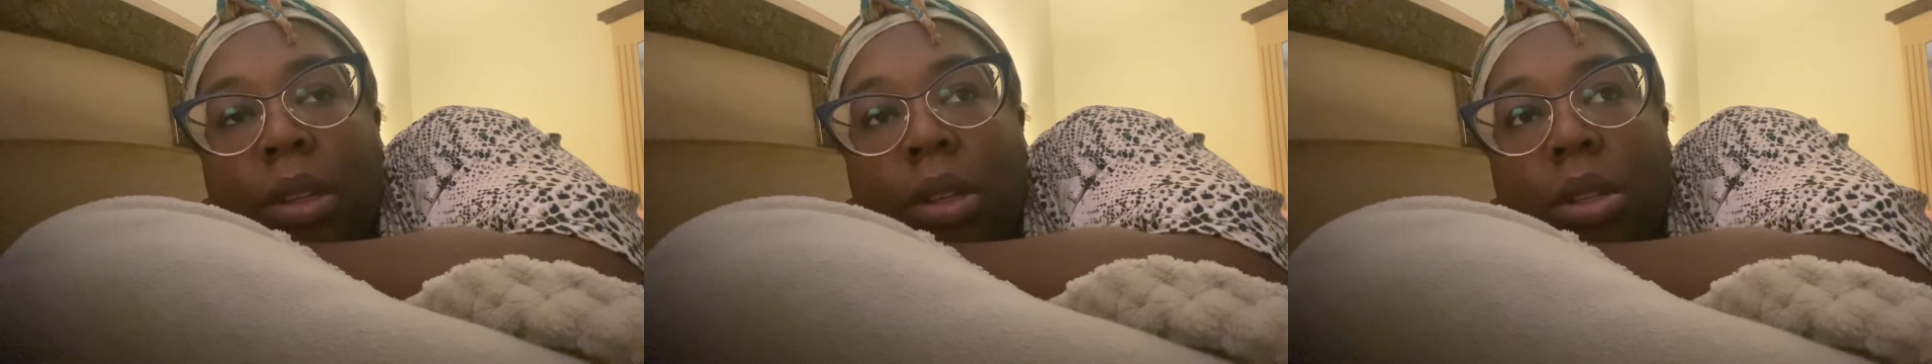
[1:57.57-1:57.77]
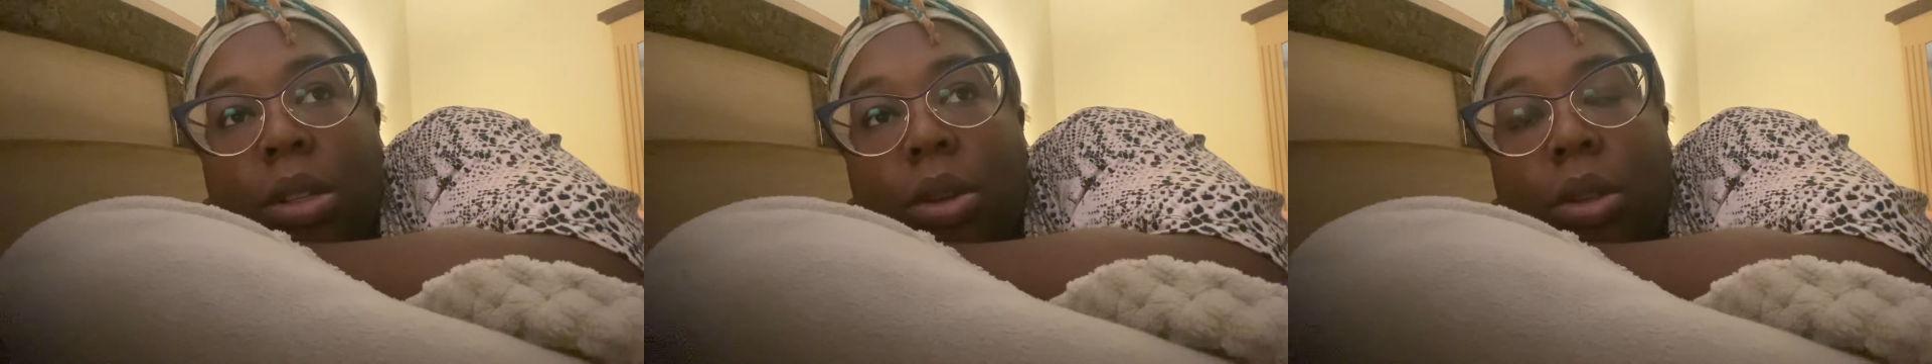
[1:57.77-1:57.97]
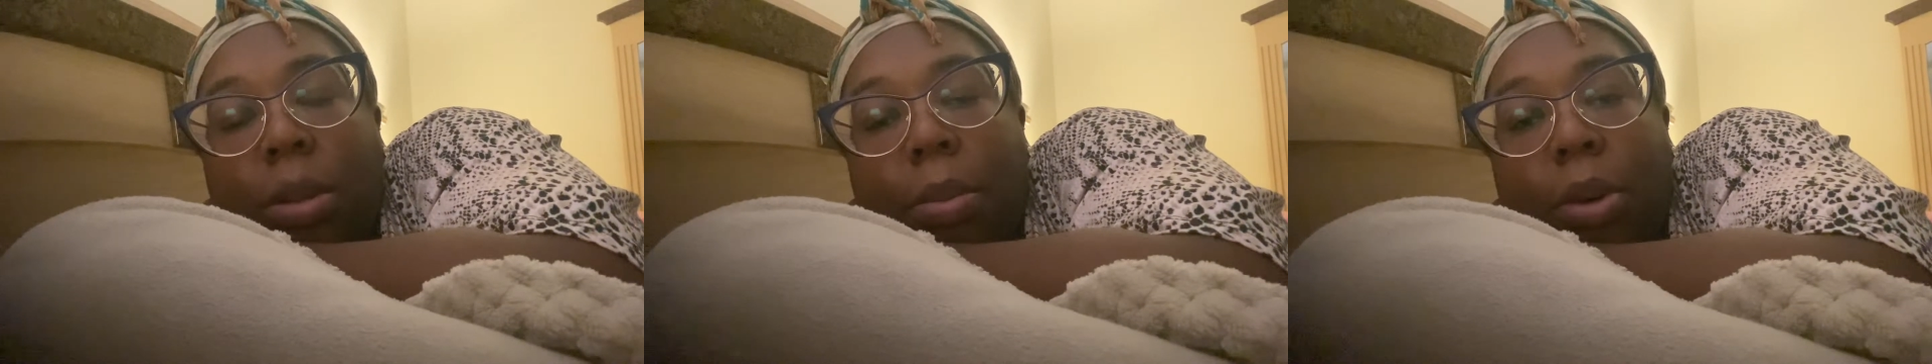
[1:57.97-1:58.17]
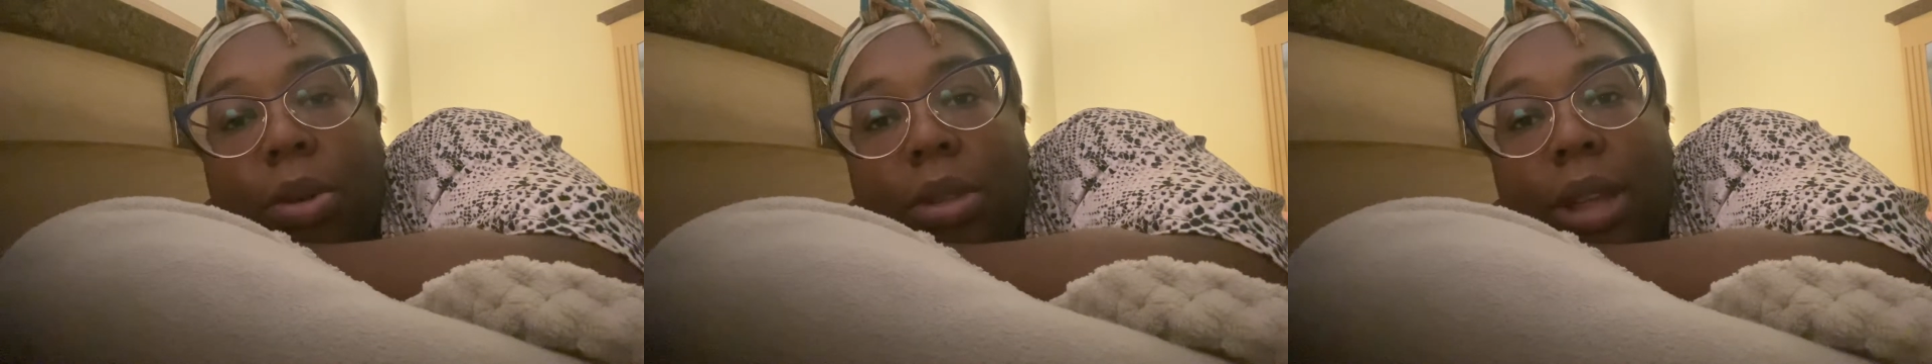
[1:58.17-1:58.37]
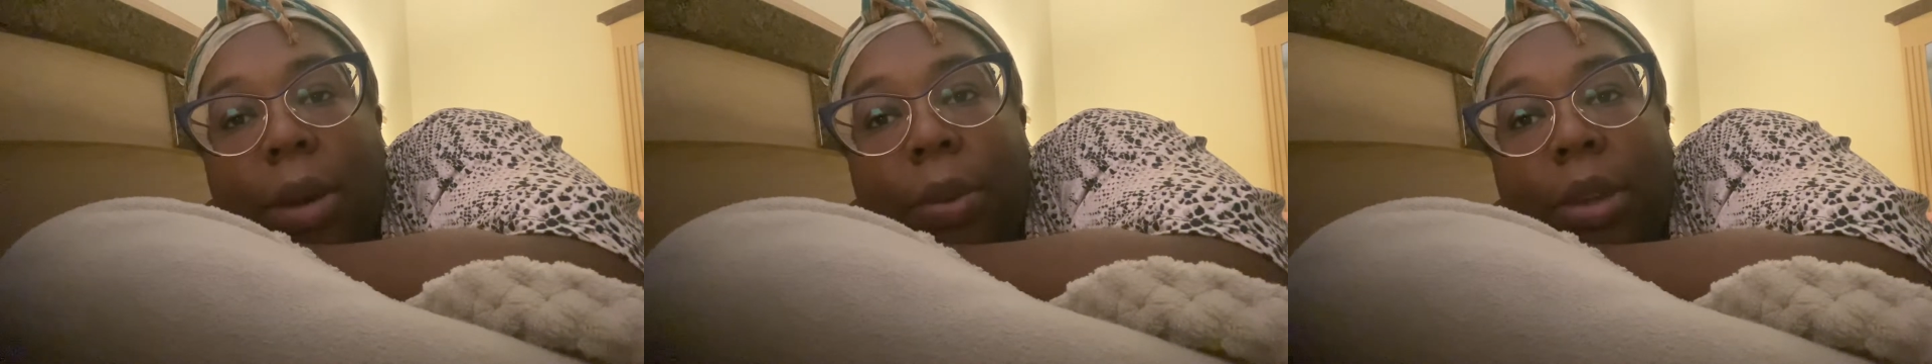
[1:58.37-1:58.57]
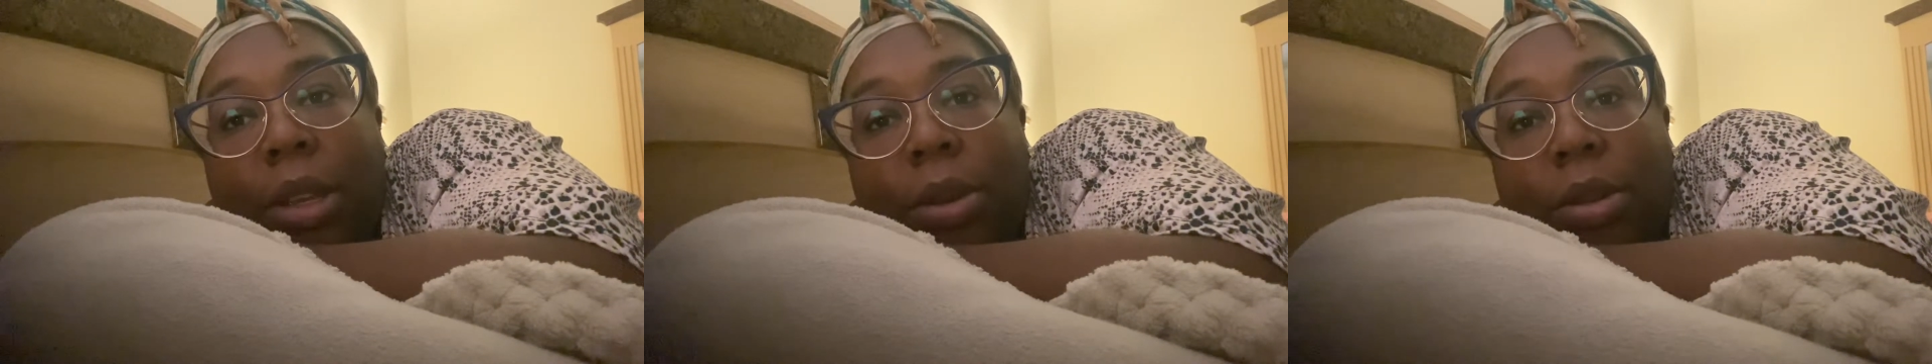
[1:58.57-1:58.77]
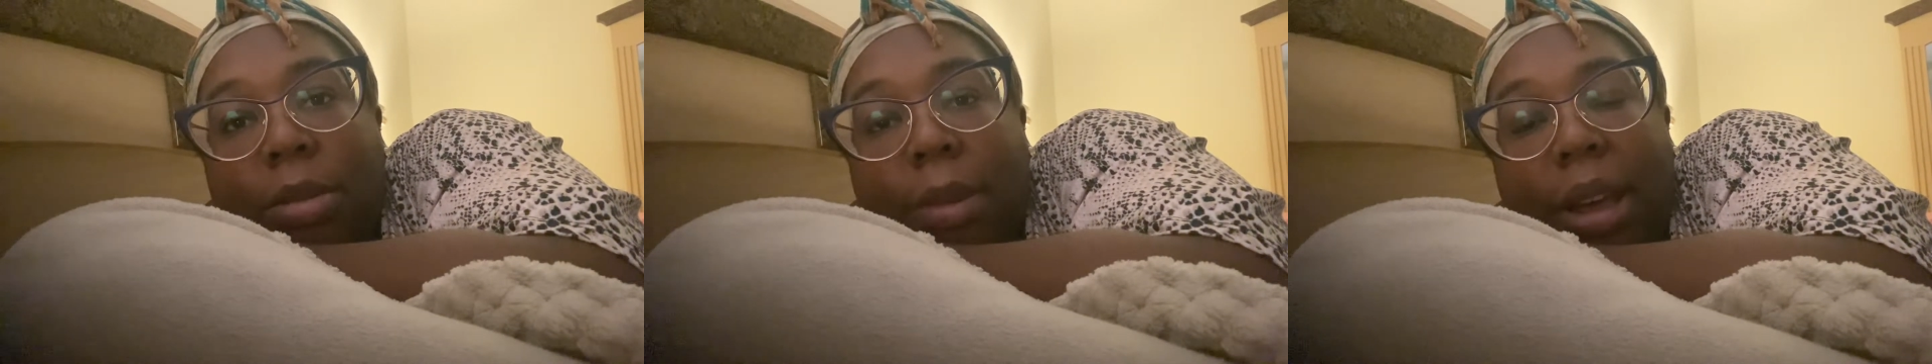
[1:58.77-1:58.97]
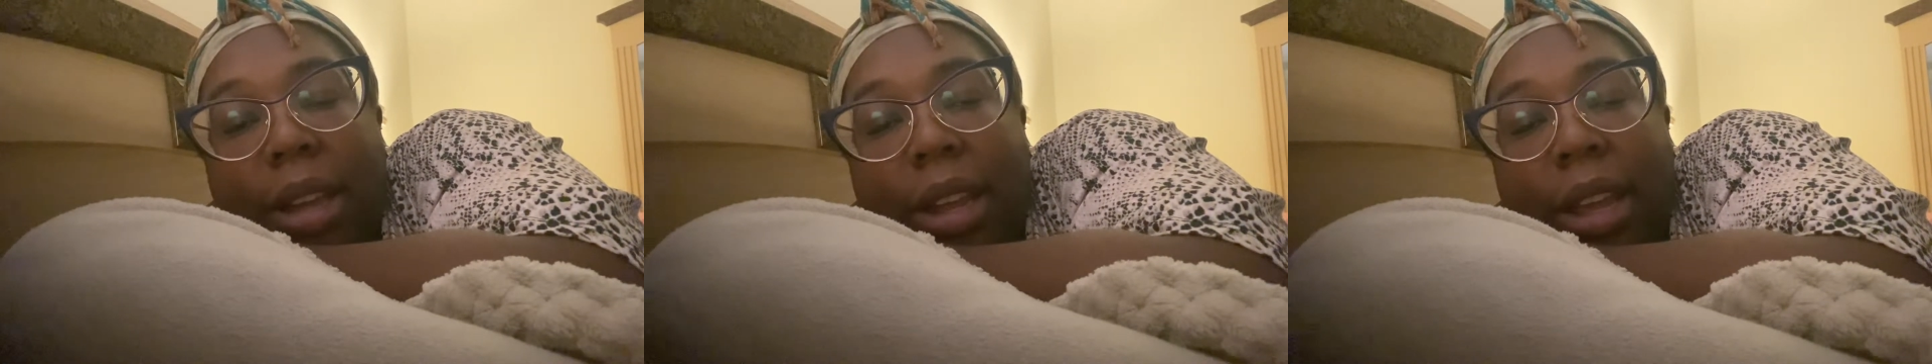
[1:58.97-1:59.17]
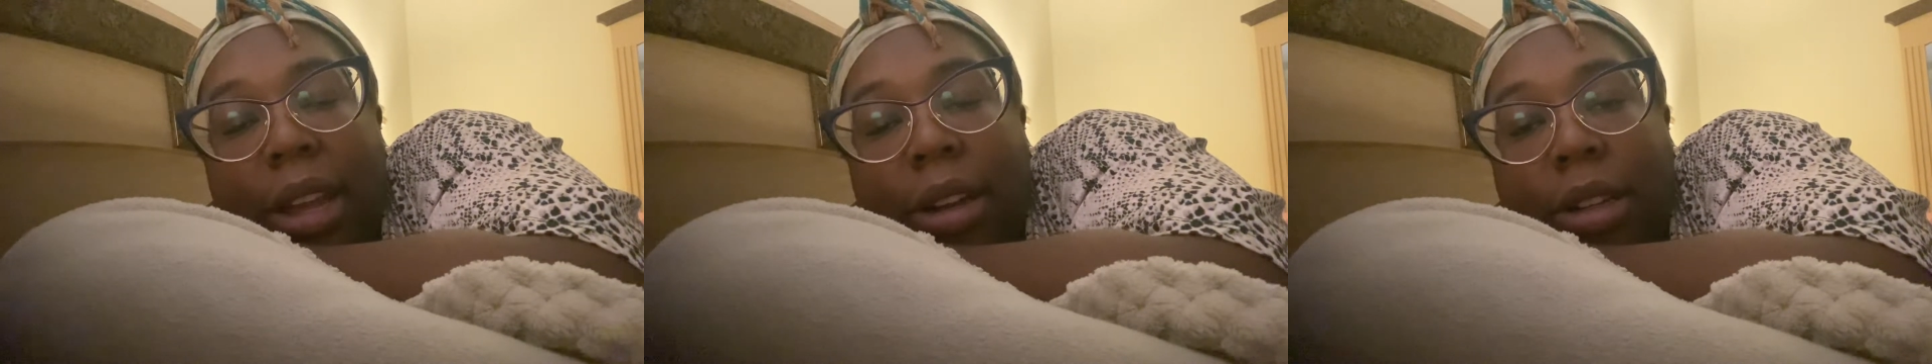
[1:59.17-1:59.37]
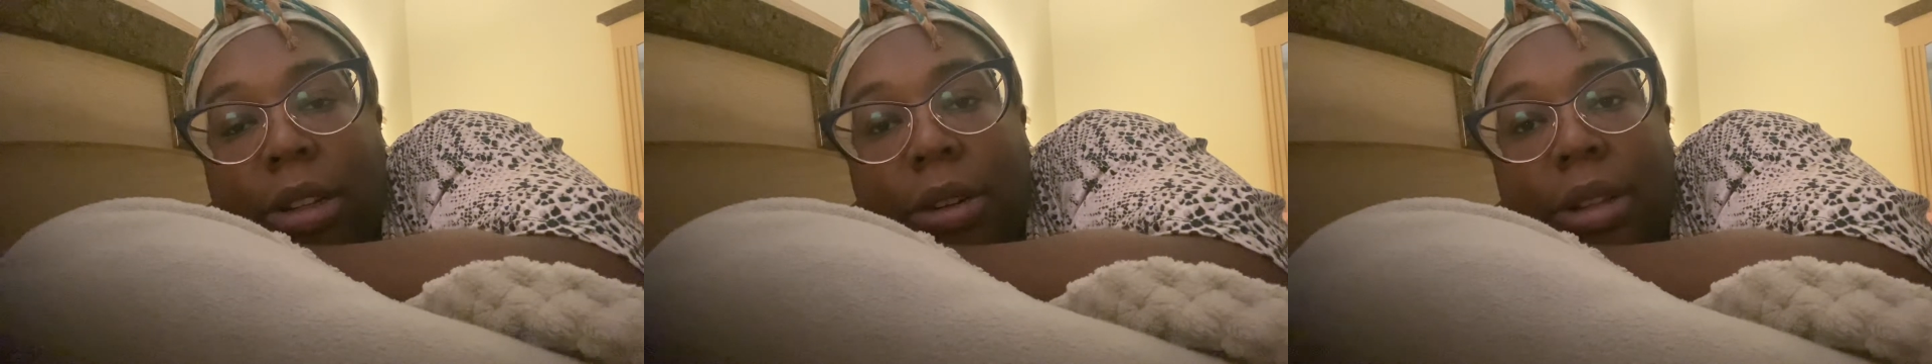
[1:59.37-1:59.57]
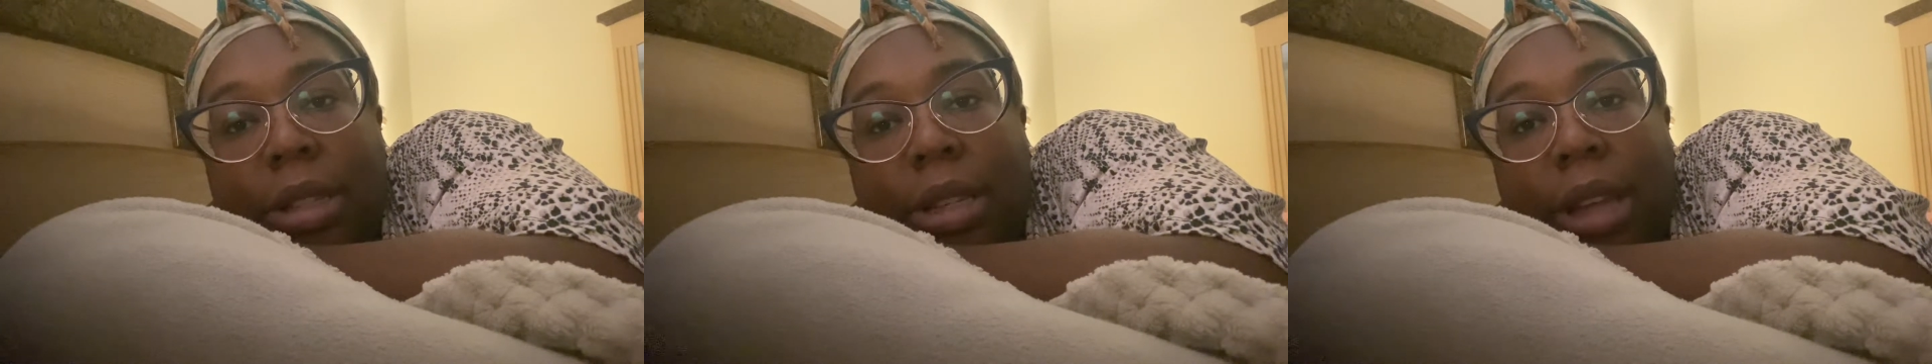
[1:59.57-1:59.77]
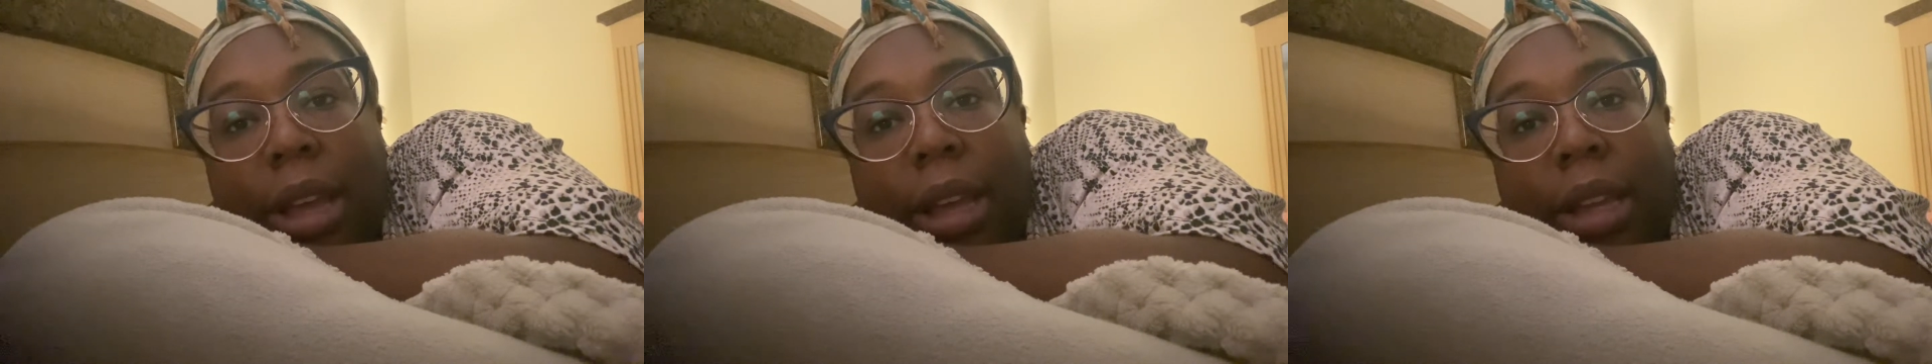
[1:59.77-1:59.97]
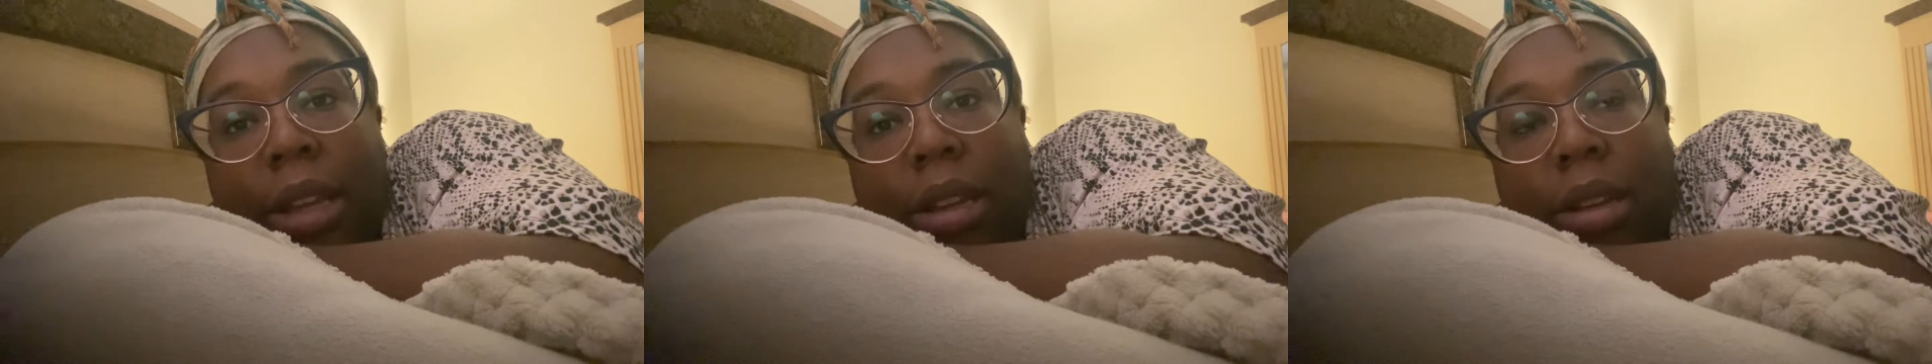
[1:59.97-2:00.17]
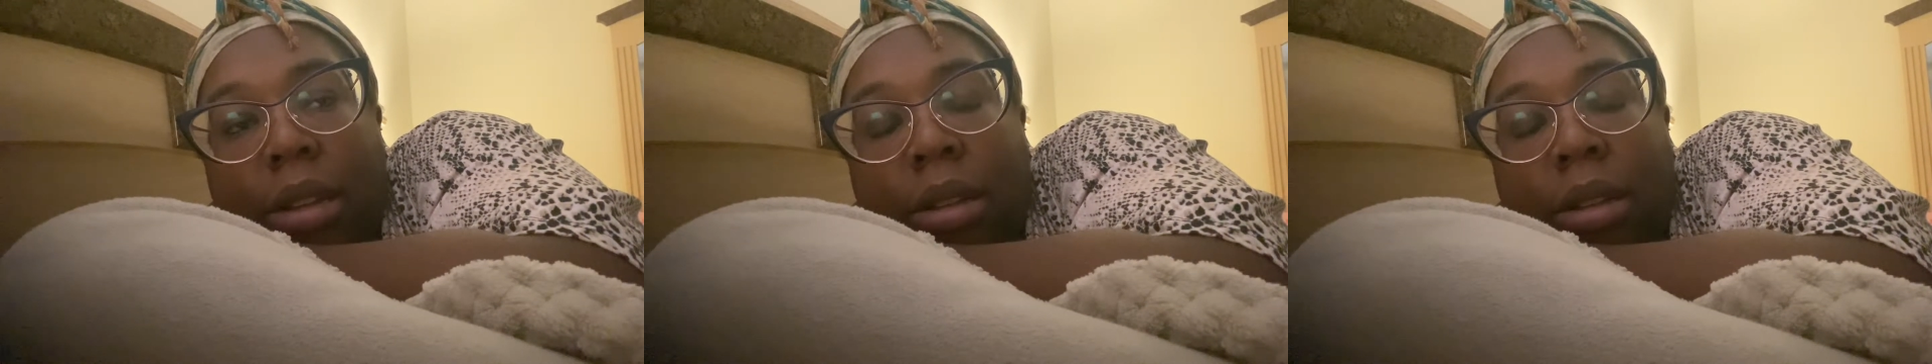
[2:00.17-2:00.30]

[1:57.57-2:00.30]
So the most I would use my inhaler is like